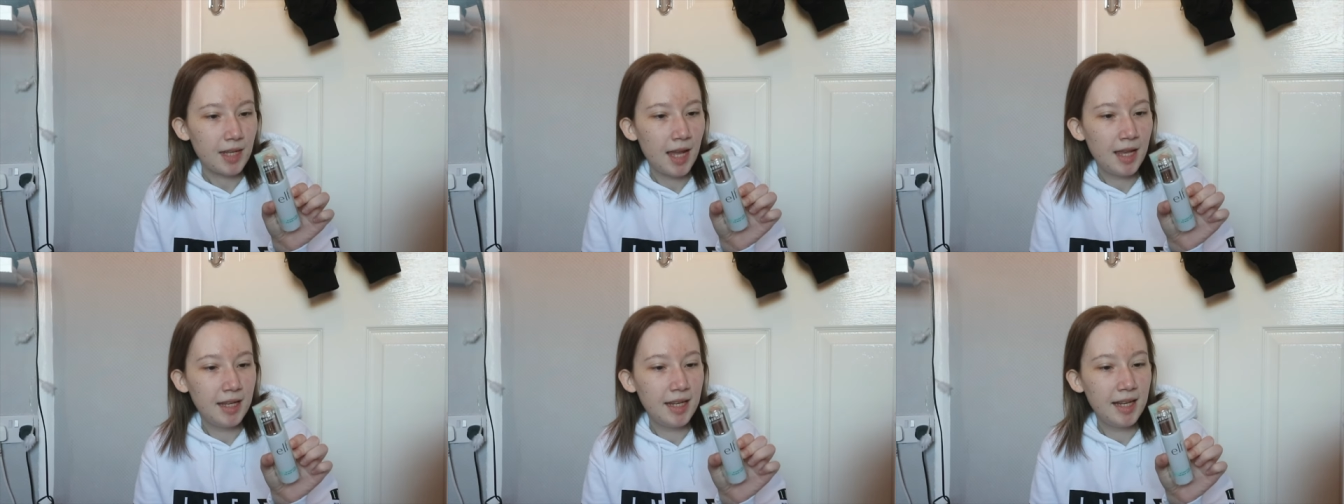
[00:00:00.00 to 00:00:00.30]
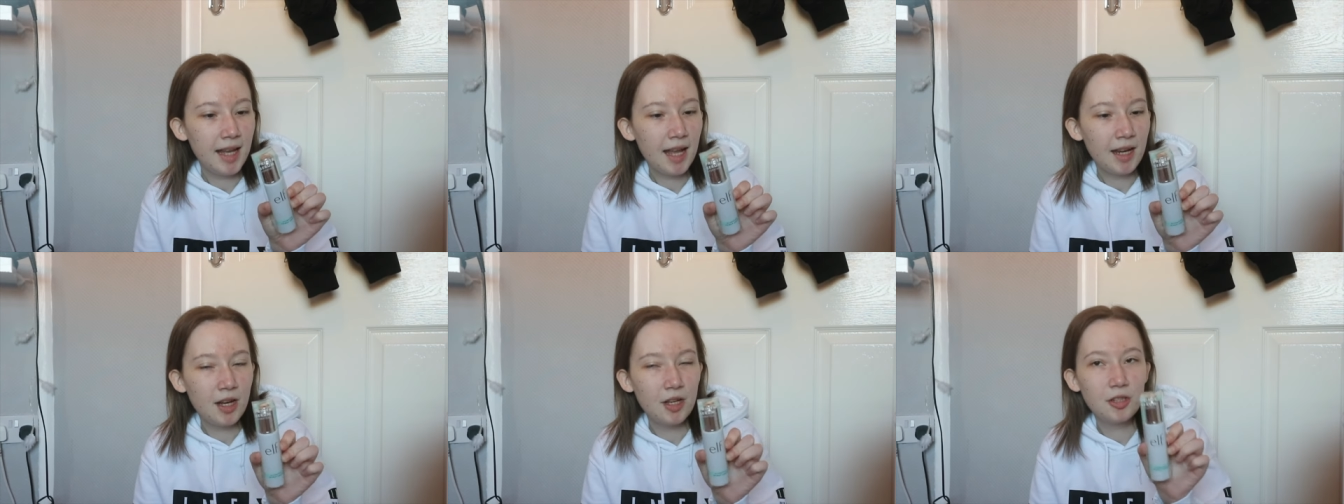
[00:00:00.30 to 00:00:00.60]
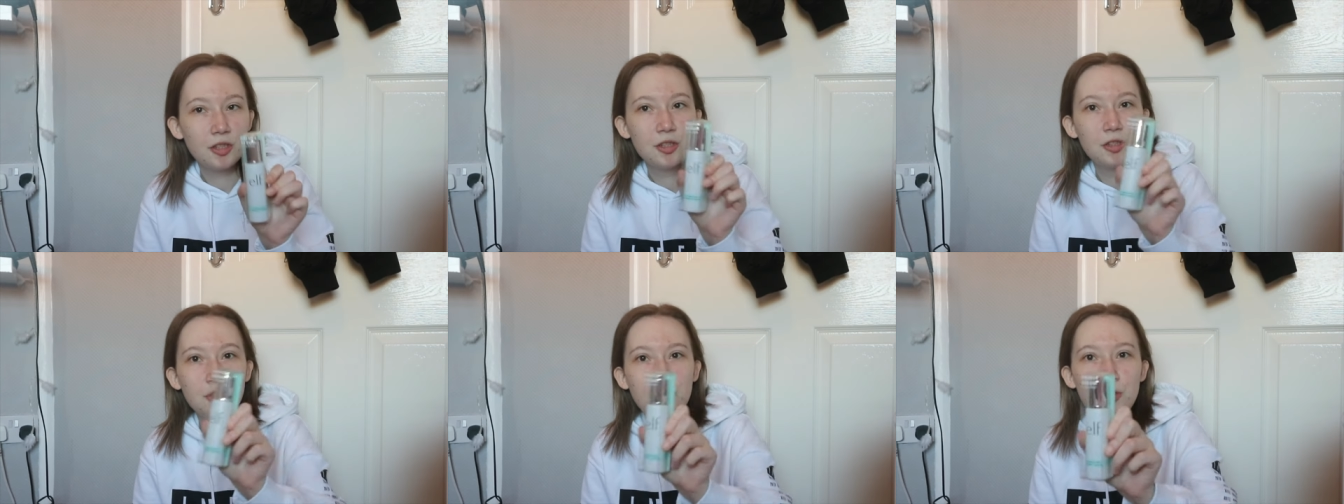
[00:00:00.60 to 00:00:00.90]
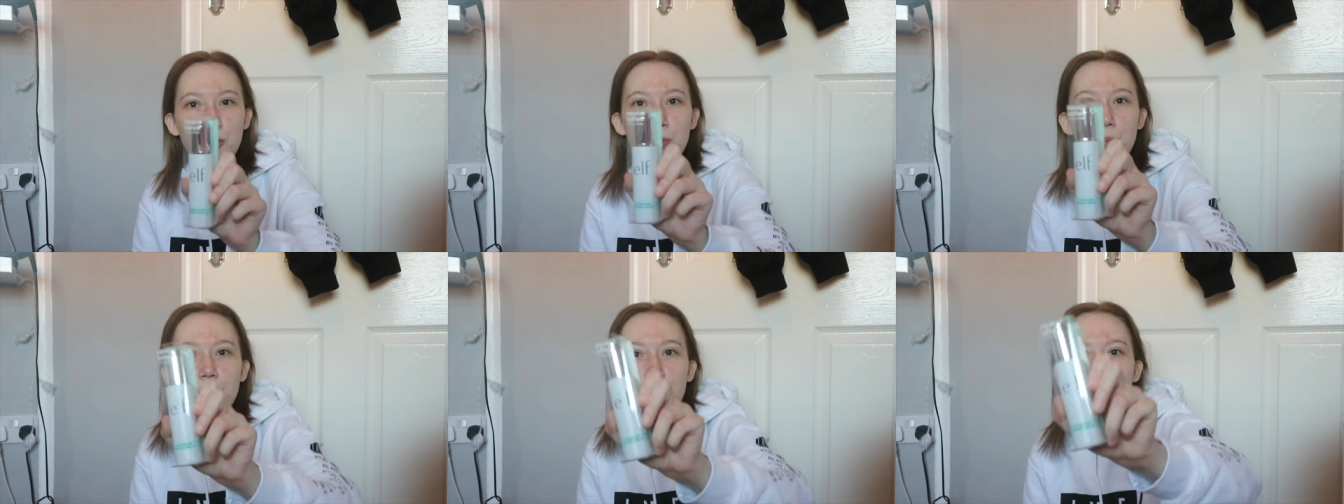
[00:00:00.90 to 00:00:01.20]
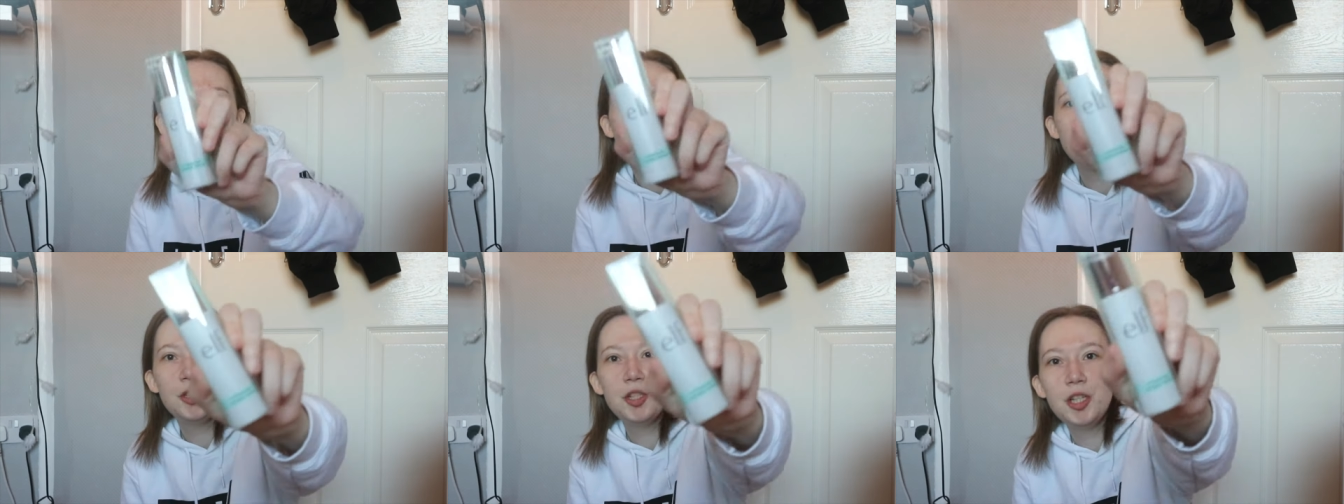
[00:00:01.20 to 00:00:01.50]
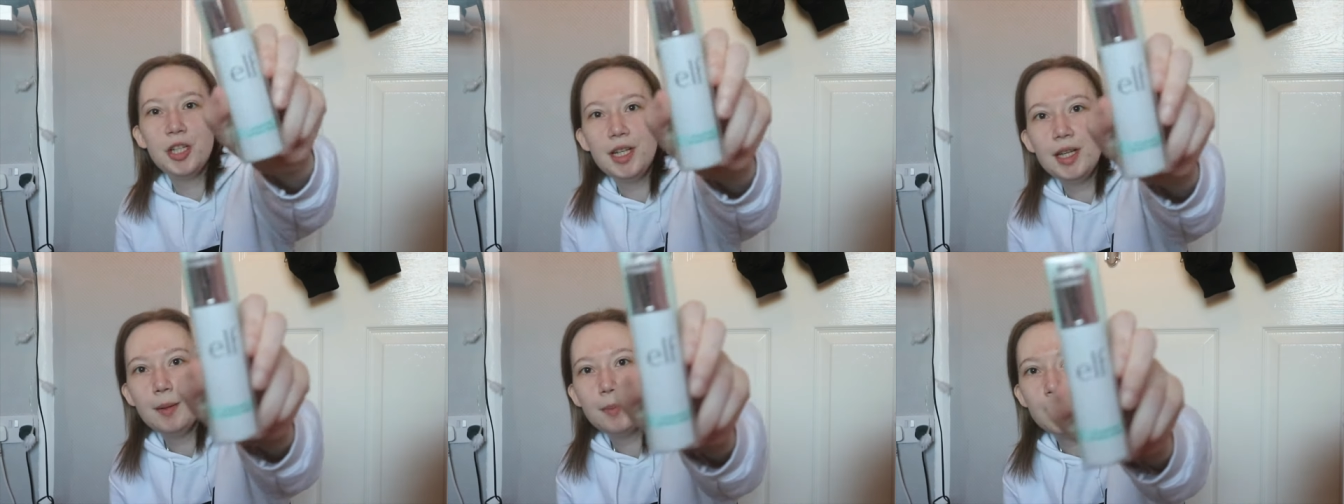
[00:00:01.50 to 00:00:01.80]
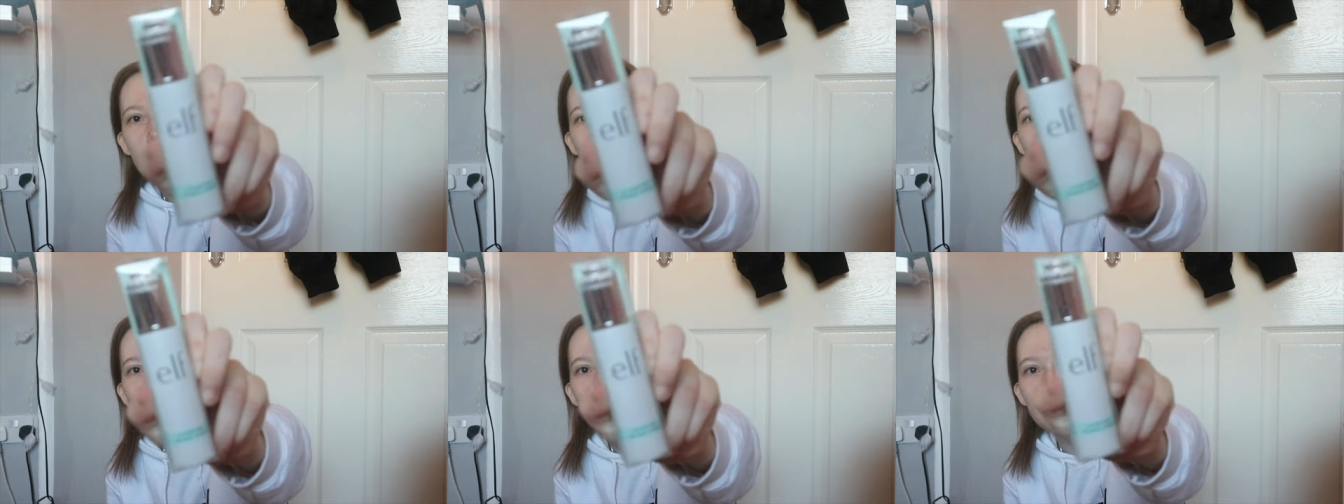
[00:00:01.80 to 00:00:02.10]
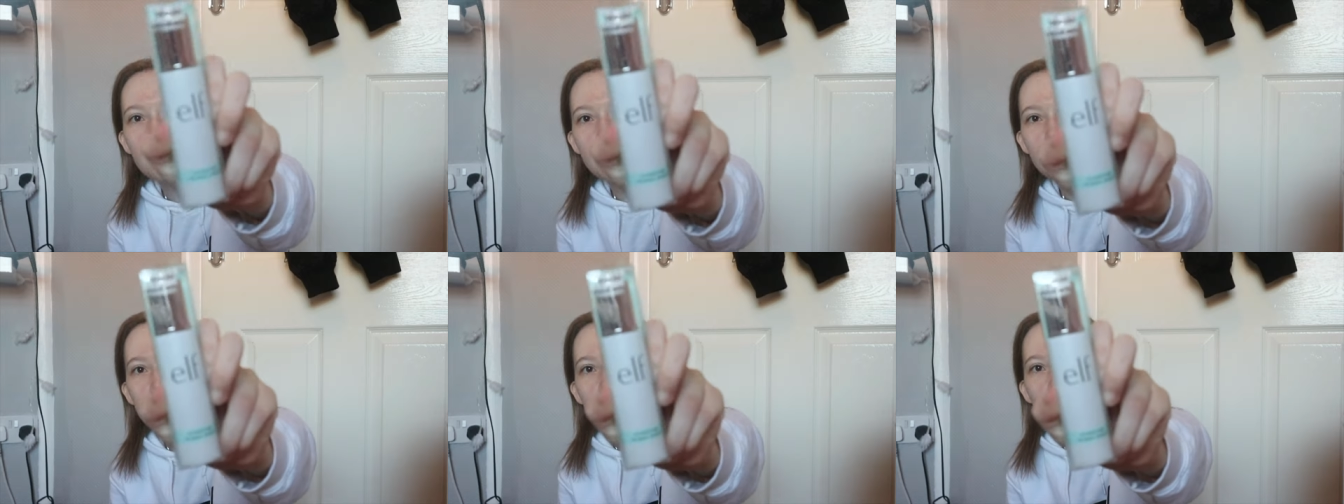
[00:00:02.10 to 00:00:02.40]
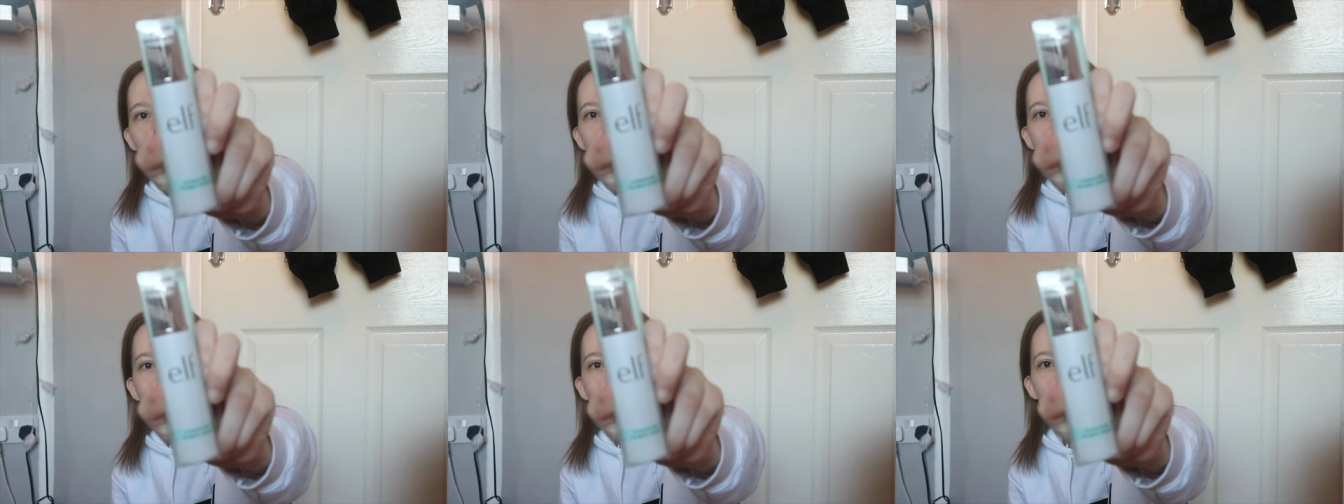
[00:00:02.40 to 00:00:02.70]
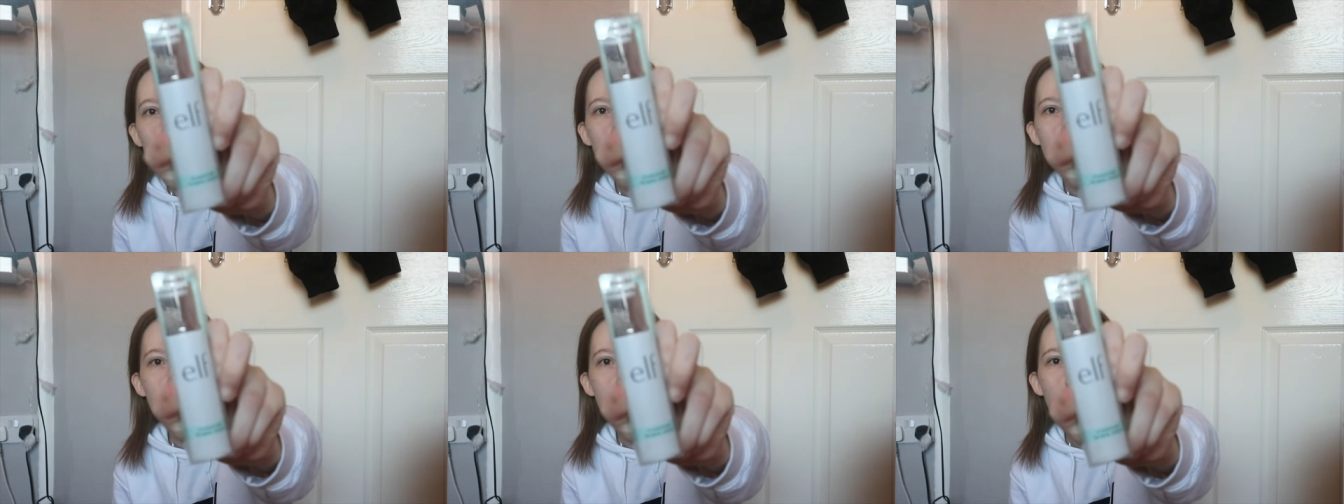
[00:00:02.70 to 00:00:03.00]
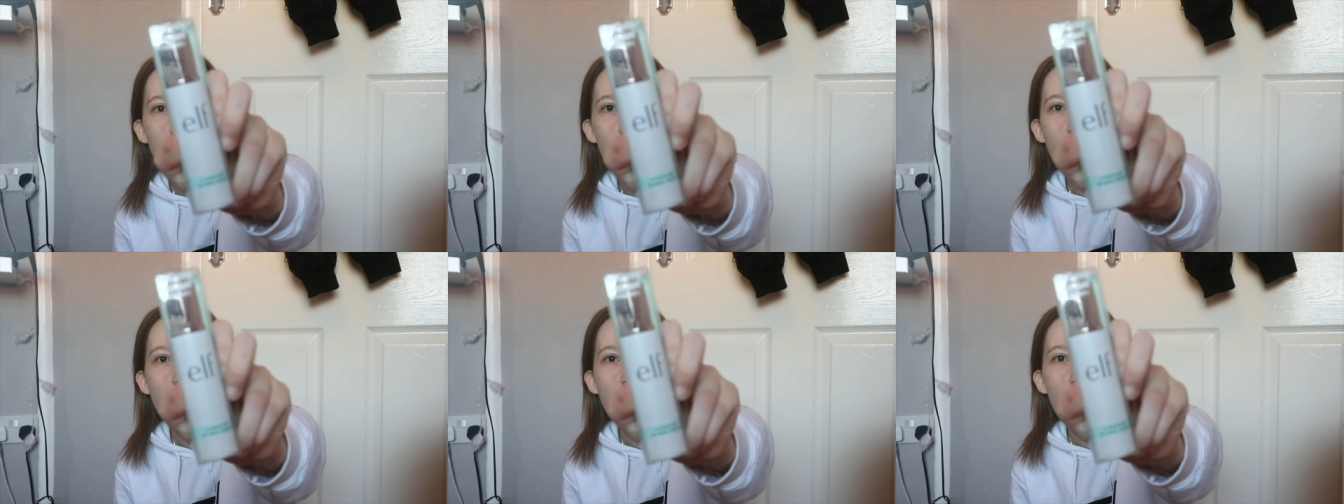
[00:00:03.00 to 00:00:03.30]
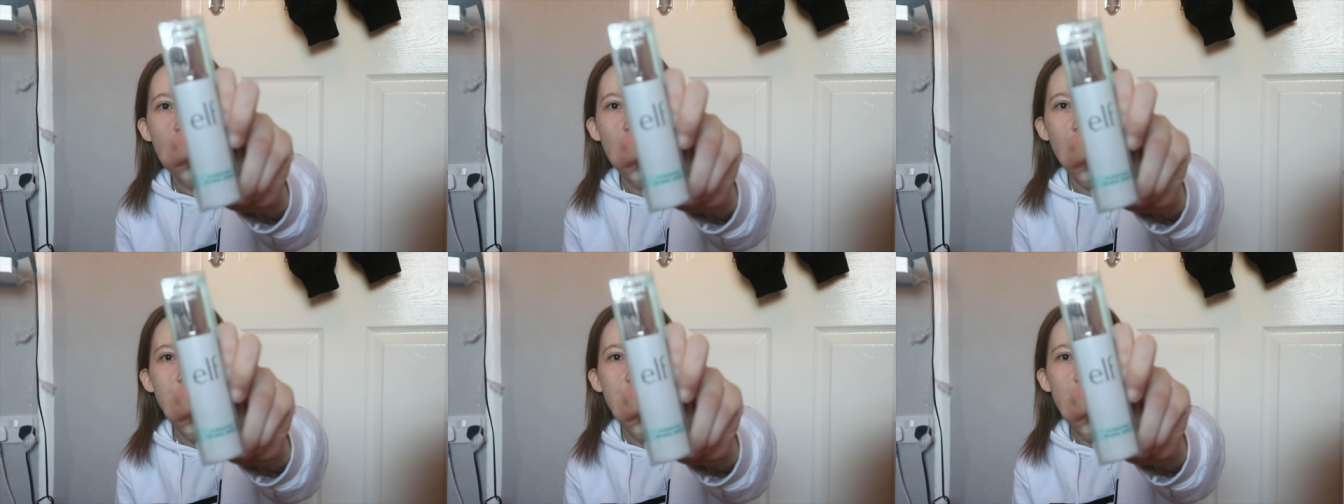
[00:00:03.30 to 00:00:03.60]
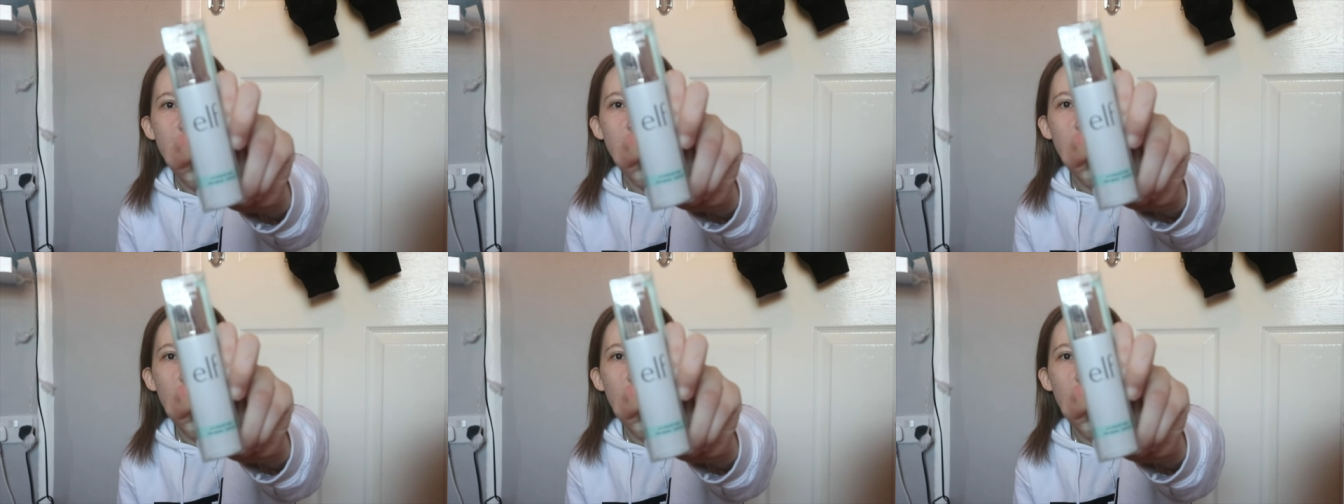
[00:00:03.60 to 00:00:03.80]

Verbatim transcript: and again, super super cheap. It just looks like this. I've never